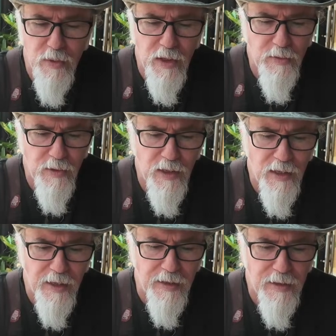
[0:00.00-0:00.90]
really, really
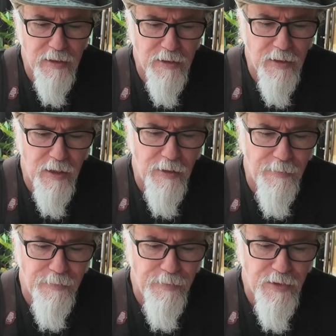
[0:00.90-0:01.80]
like.
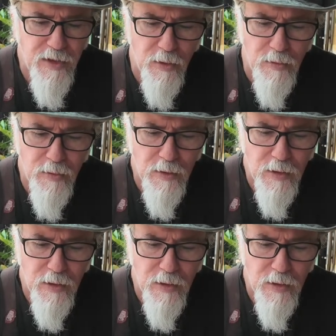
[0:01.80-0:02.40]
Um, so